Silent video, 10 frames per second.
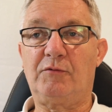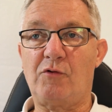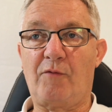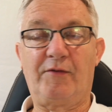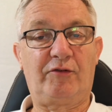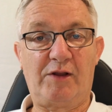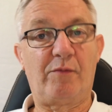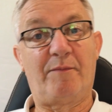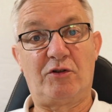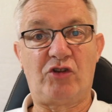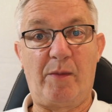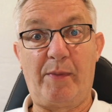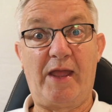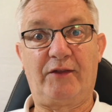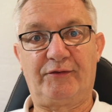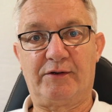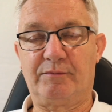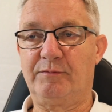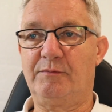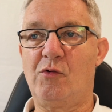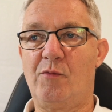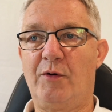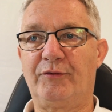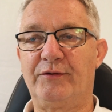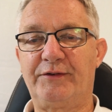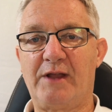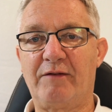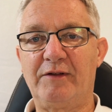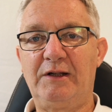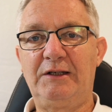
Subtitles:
Obviously with my GPS and more modern stuff.